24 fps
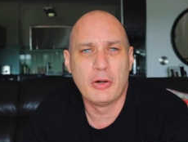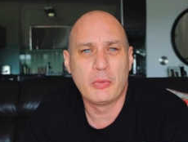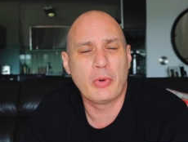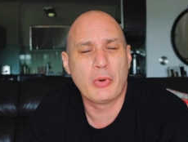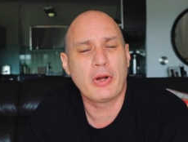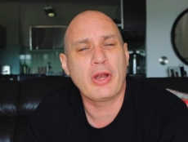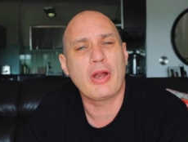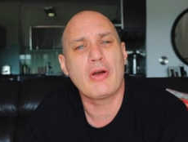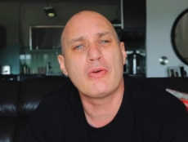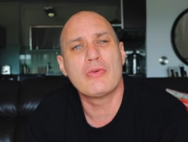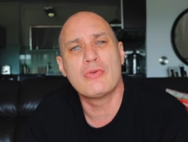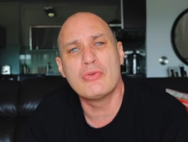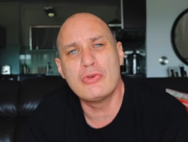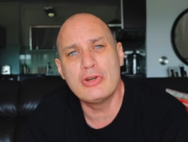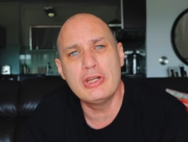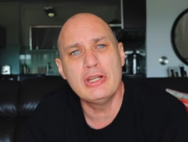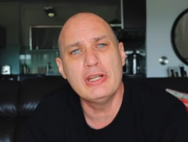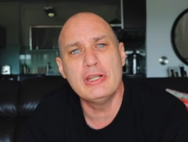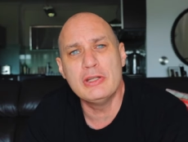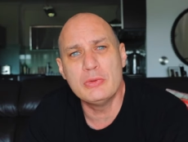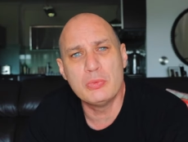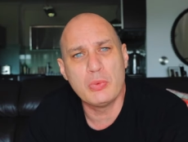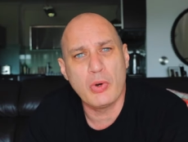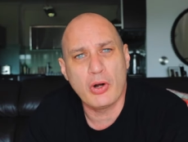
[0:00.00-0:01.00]
What I
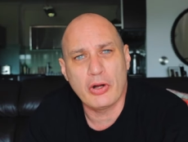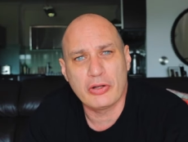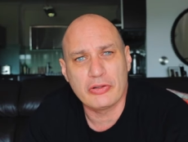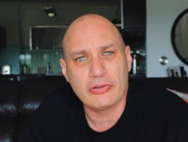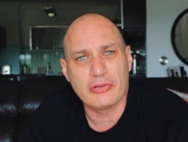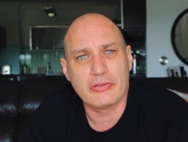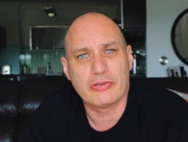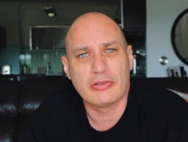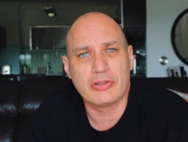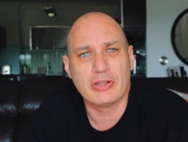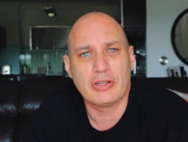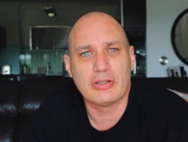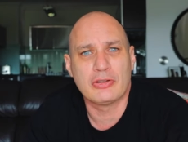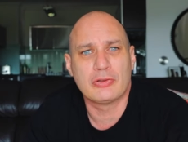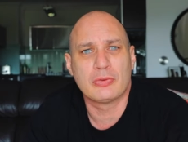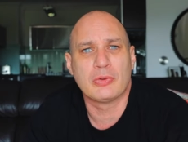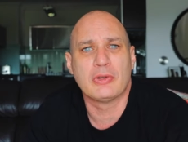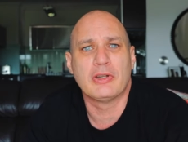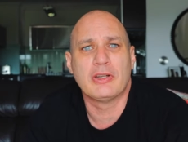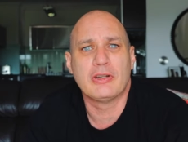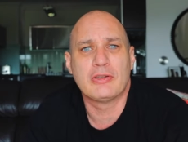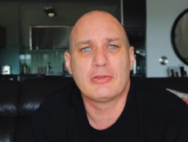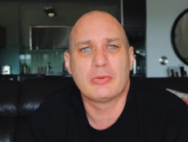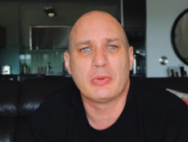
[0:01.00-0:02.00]
really want in
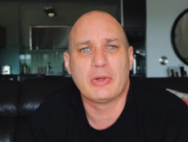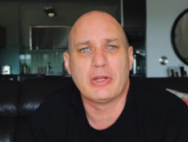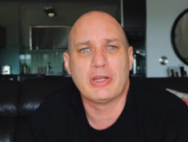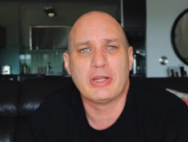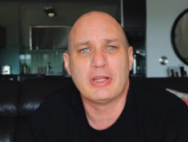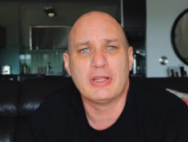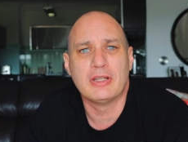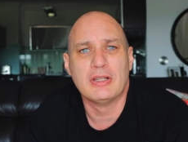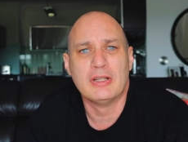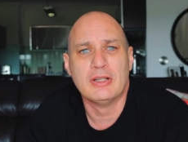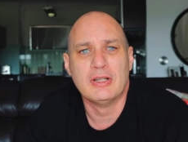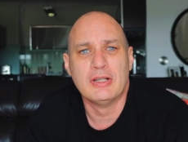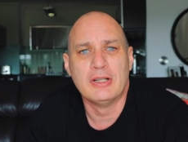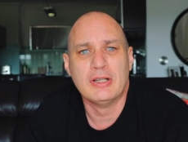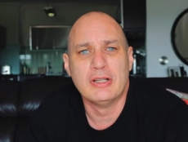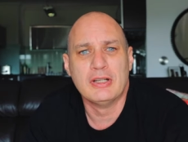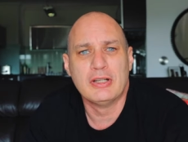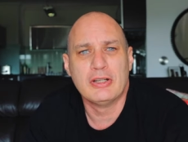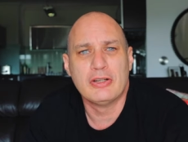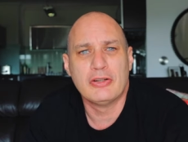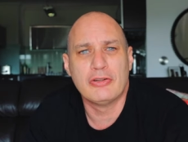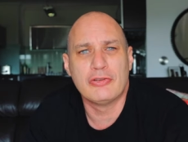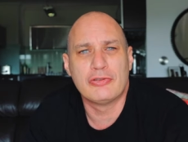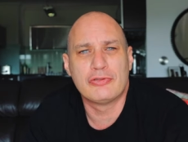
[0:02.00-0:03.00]
2020
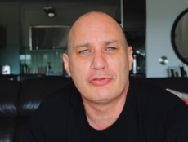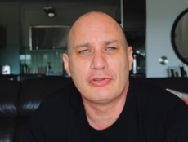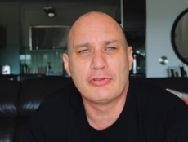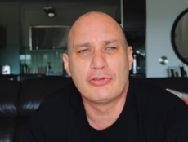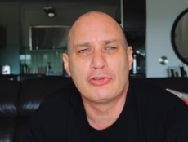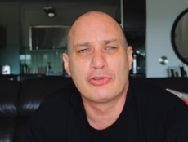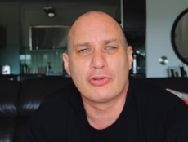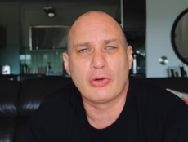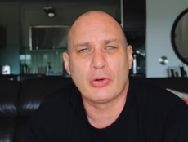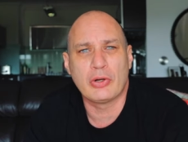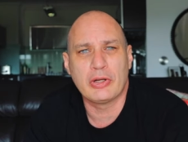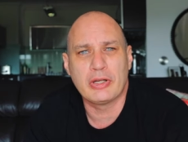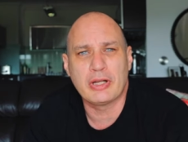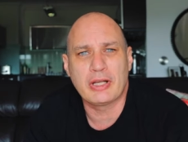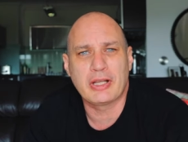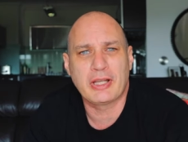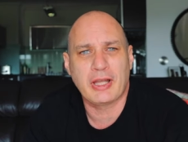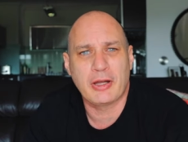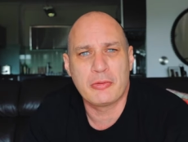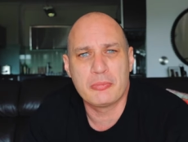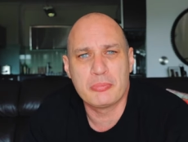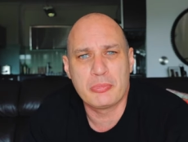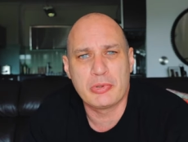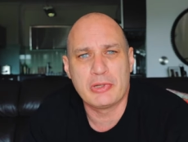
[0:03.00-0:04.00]
is to join a
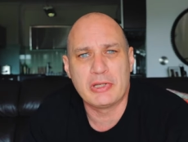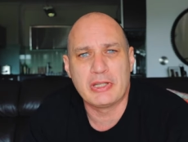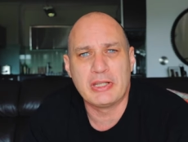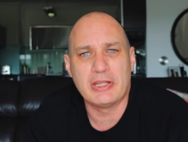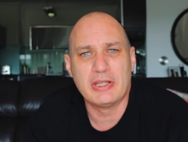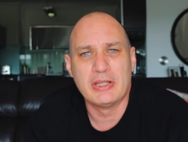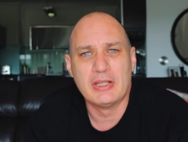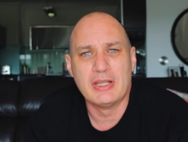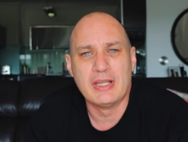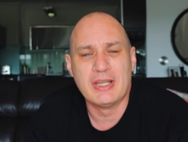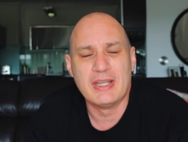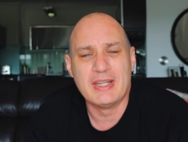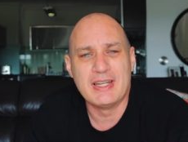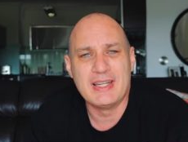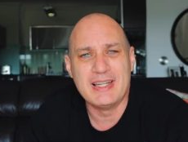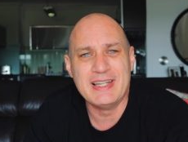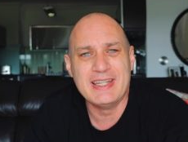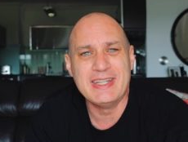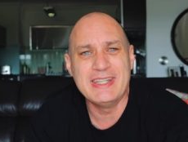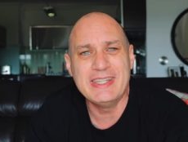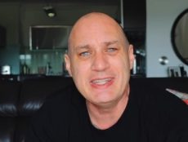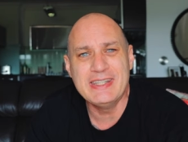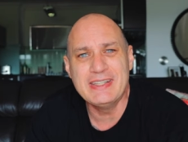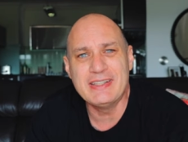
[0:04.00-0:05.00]
company,
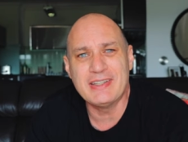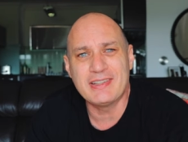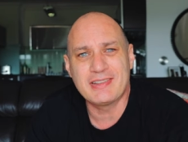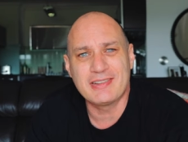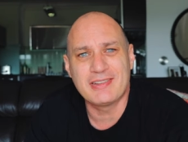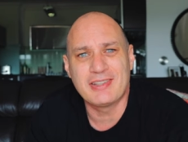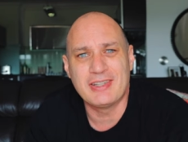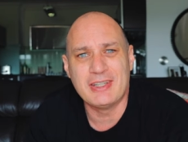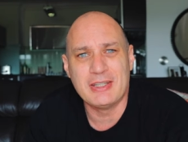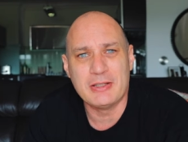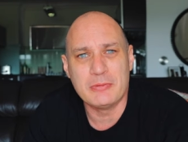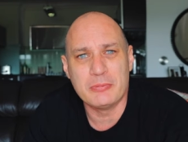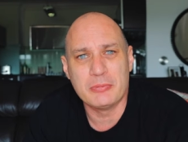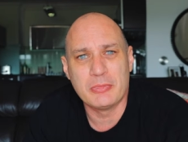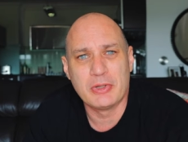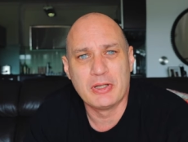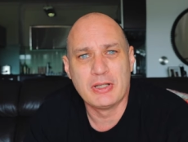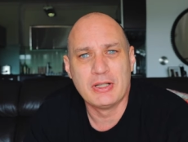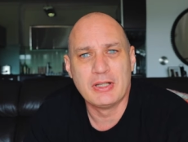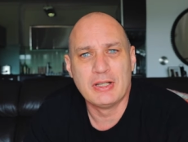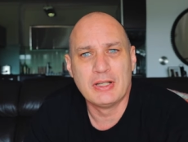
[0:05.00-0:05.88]
lead a team.